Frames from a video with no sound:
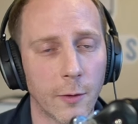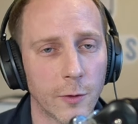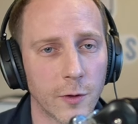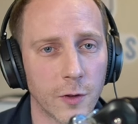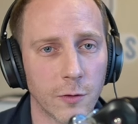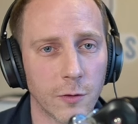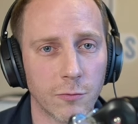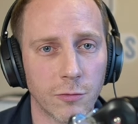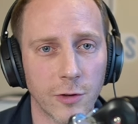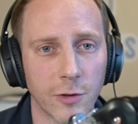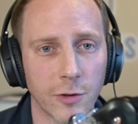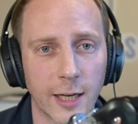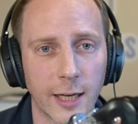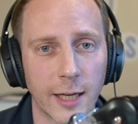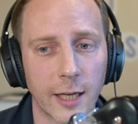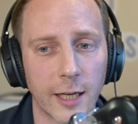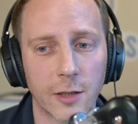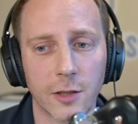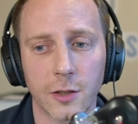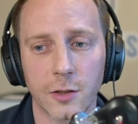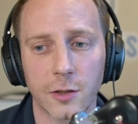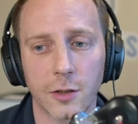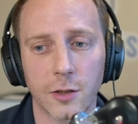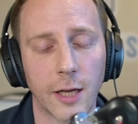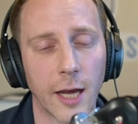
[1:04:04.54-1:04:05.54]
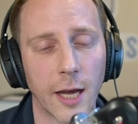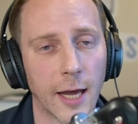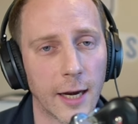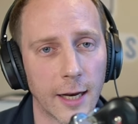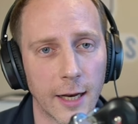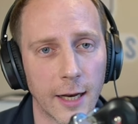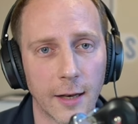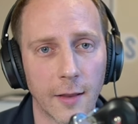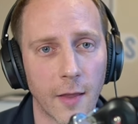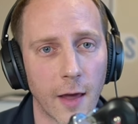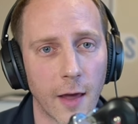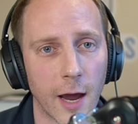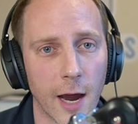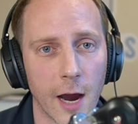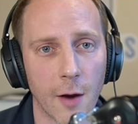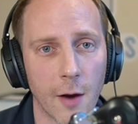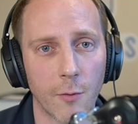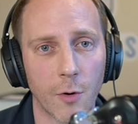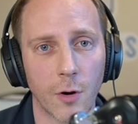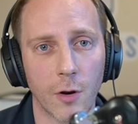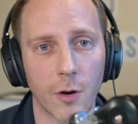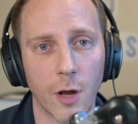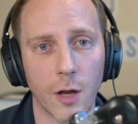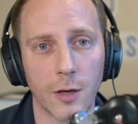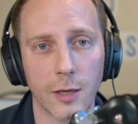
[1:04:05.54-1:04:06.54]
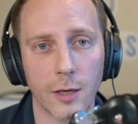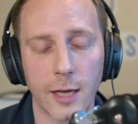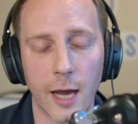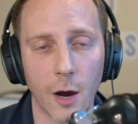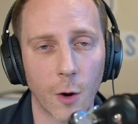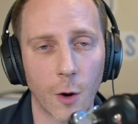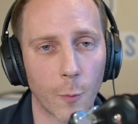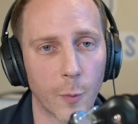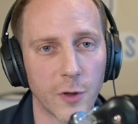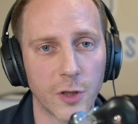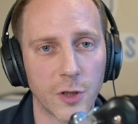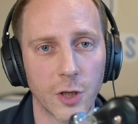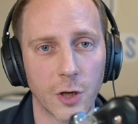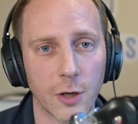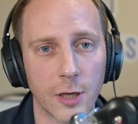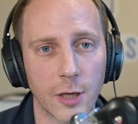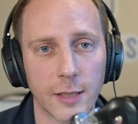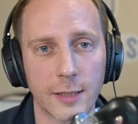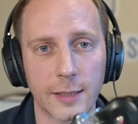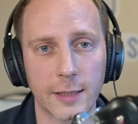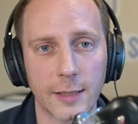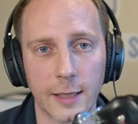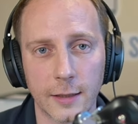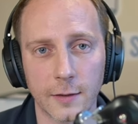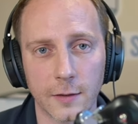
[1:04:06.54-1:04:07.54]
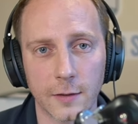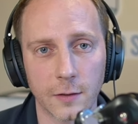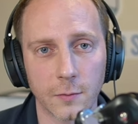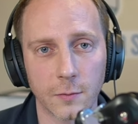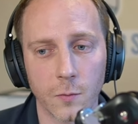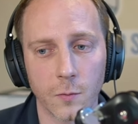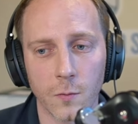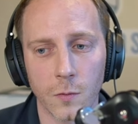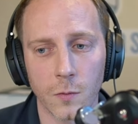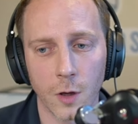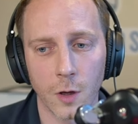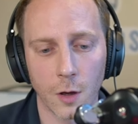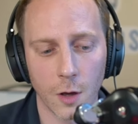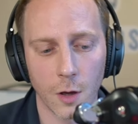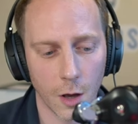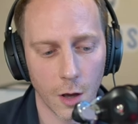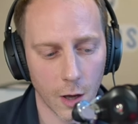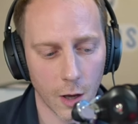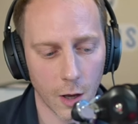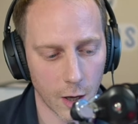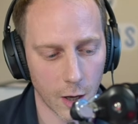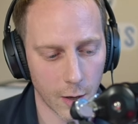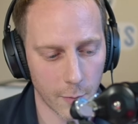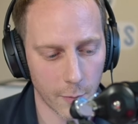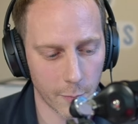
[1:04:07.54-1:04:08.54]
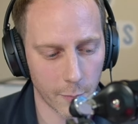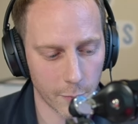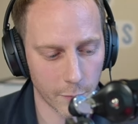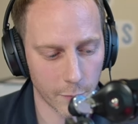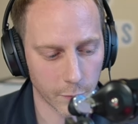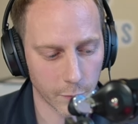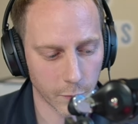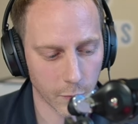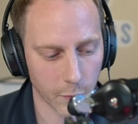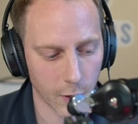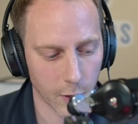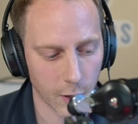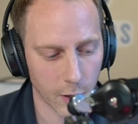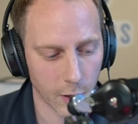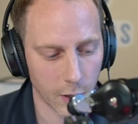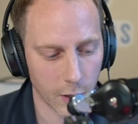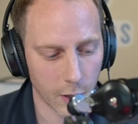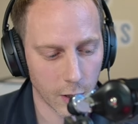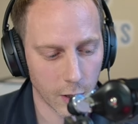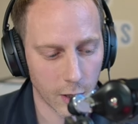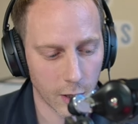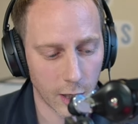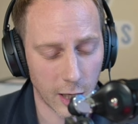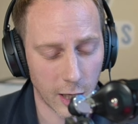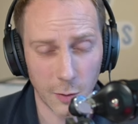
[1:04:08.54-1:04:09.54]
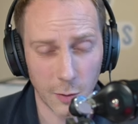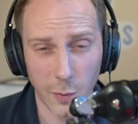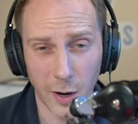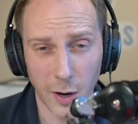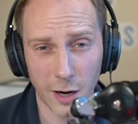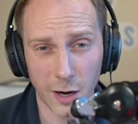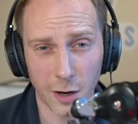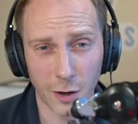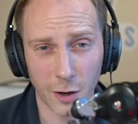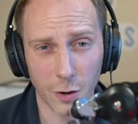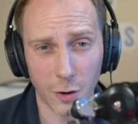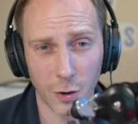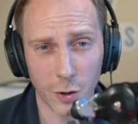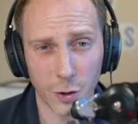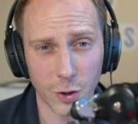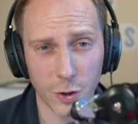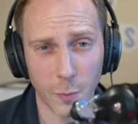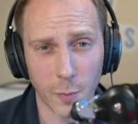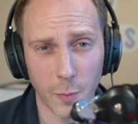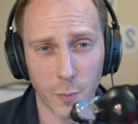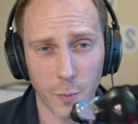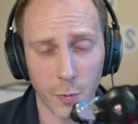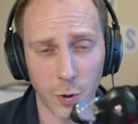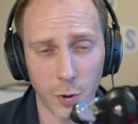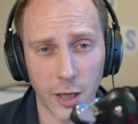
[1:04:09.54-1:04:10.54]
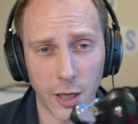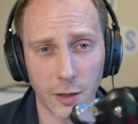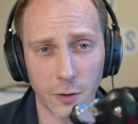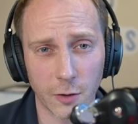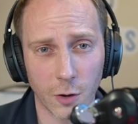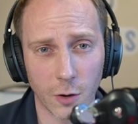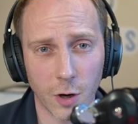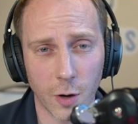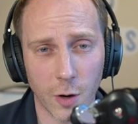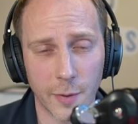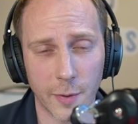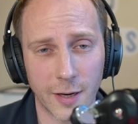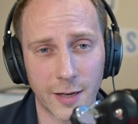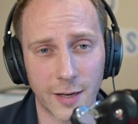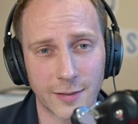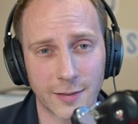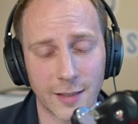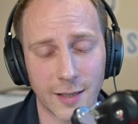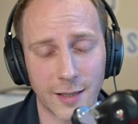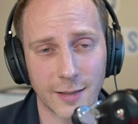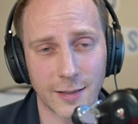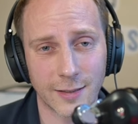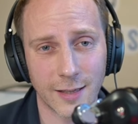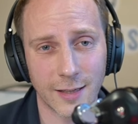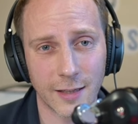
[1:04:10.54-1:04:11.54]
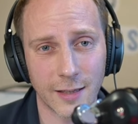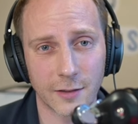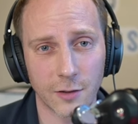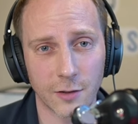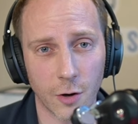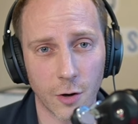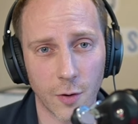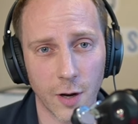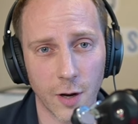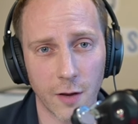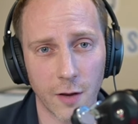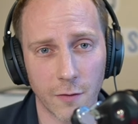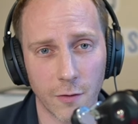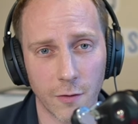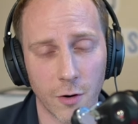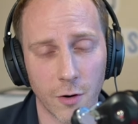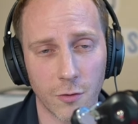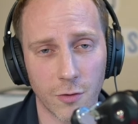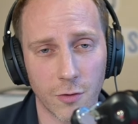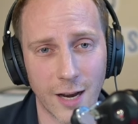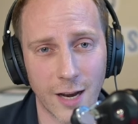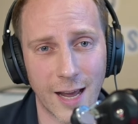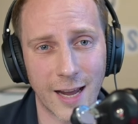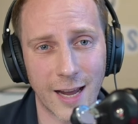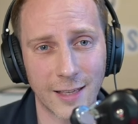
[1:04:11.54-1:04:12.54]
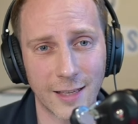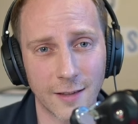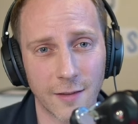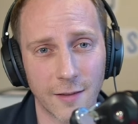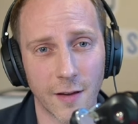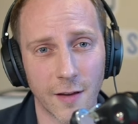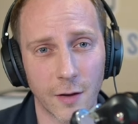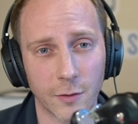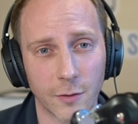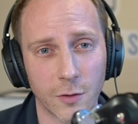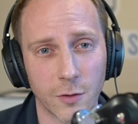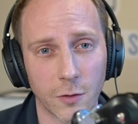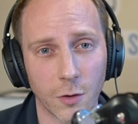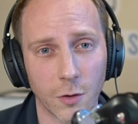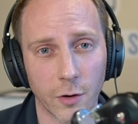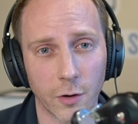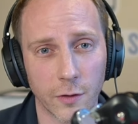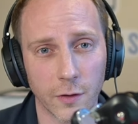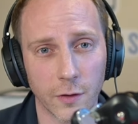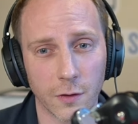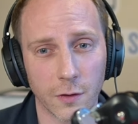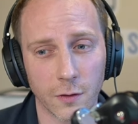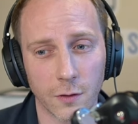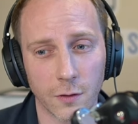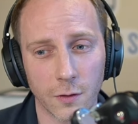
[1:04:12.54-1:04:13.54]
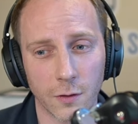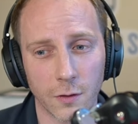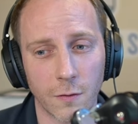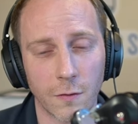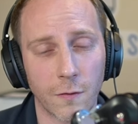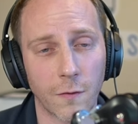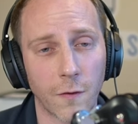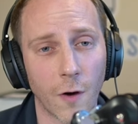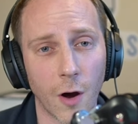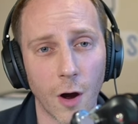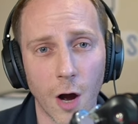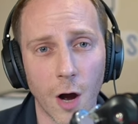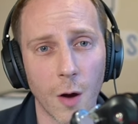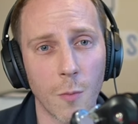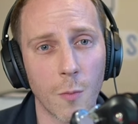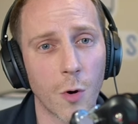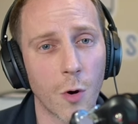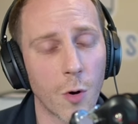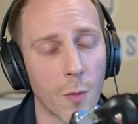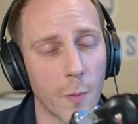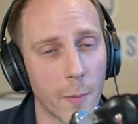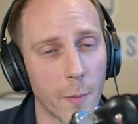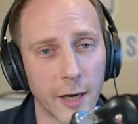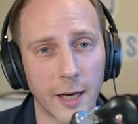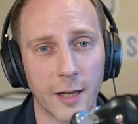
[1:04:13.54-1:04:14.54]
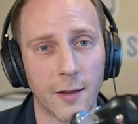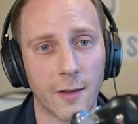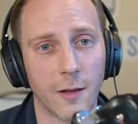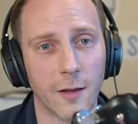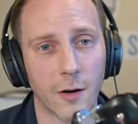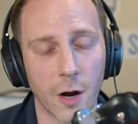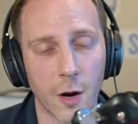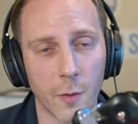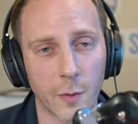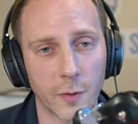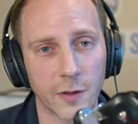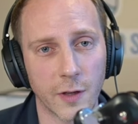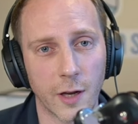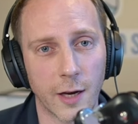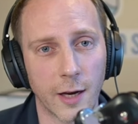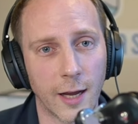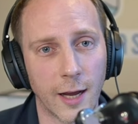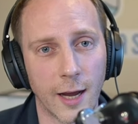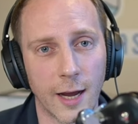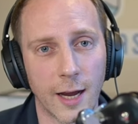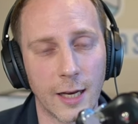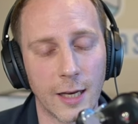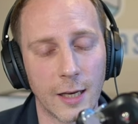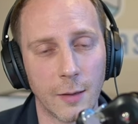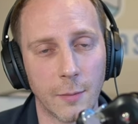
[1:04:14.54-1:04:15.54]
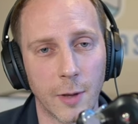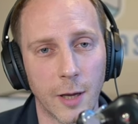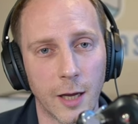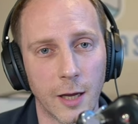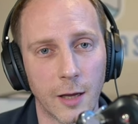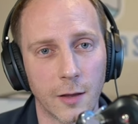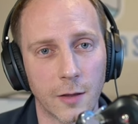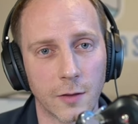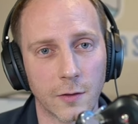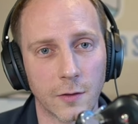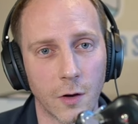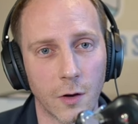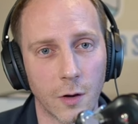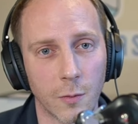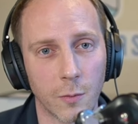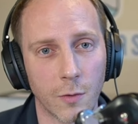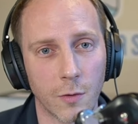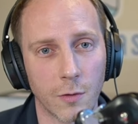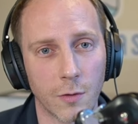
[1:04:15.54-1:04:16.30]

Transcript: to really just get in there and, and get opportunities. Um, he went and got a job at Booking.com as, as an SRE for $180,000. Far more money than I was earning at ADP at the time.